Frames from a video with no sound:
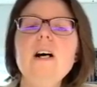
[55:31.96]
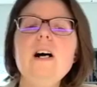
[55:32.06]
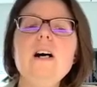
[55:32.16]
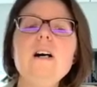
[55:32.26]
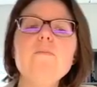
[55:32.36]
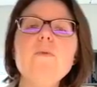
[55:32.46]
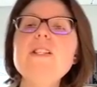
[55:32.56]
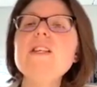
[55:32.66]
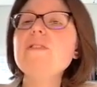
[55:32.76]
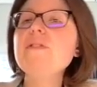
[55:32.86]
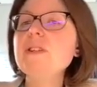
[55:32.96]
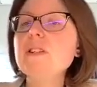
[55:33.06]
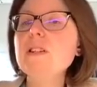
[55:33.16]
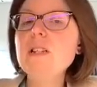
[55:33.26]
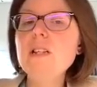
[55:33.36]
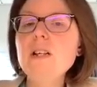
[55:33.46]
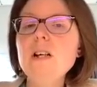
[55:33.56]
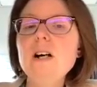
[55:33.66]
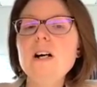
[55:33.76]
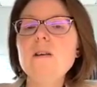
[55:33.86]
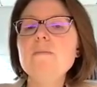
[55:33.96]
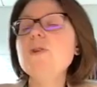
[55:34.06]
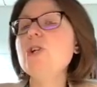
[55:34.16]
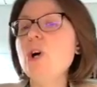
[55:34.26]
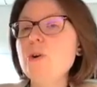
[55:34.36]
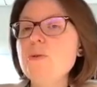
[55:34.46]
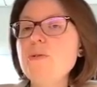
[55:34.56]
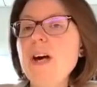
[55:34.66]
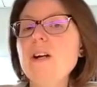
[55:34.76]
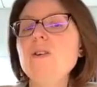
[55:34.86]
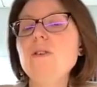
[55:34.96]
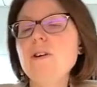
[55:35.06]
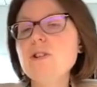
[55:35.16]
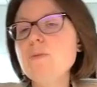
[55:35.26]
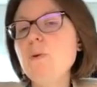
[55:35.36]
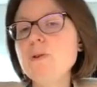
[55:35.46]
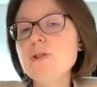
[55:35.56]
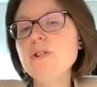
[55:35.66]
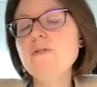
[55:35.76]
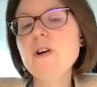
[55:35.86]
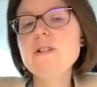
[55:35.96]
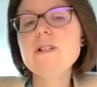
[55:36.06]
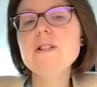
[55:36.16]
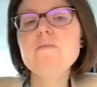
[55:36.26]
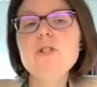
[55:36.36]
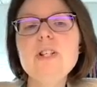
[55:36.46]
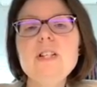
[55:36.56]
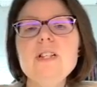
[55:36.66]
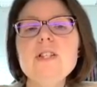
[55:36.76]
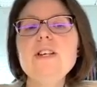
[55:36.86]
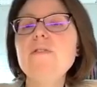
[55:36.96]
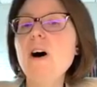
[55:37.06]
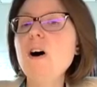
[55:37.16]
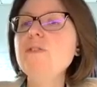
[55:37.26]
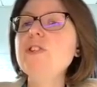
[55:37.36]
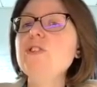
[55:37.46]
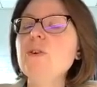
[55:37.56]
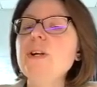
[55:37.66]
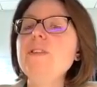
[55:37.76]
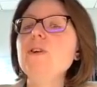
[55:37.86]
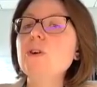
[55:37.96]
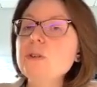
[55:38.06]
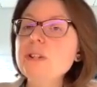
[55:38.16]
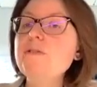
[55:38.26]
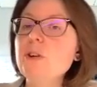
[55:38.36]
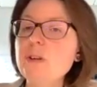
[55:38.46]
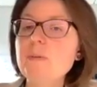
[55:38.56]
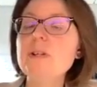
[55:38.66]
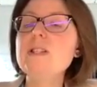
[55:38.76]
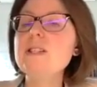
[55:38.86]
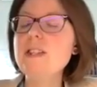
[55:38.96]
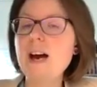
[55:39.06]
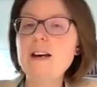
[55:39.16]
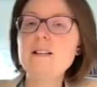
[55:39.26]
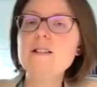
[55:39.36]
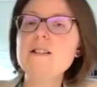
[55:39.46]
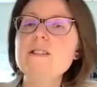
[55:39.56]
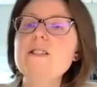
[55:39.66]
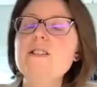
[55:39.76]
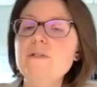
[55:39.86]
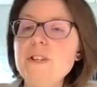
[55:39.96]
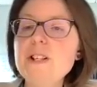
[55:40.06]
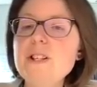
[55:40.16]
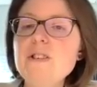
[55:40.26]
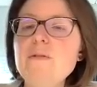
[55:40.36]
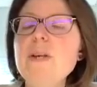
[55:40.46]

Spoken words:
We definitely know that a large portion of autism genes evolved during the early vertebrates. That is definitive.